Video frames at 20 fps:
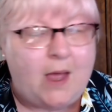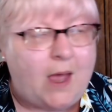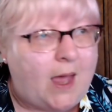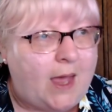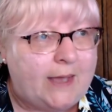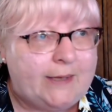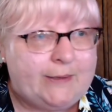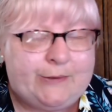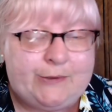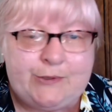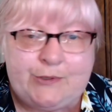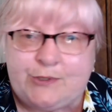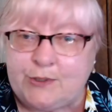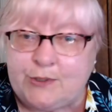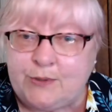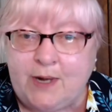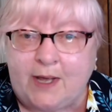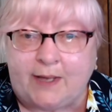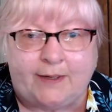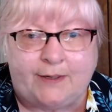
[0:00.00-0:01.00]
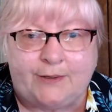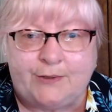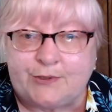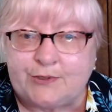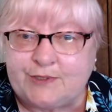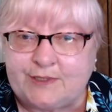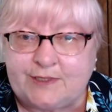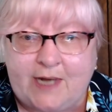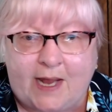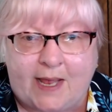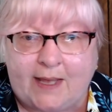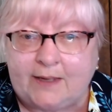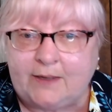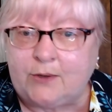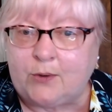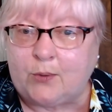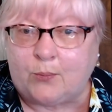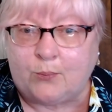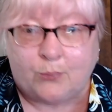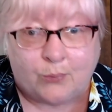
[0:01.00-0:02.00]
I do not
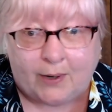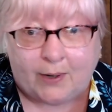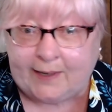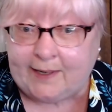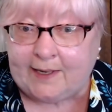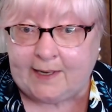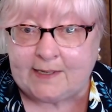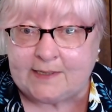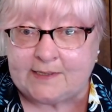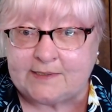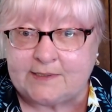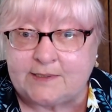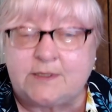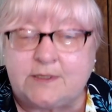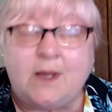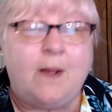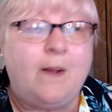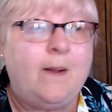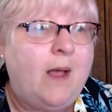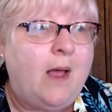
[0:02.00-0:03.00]
understand what it is.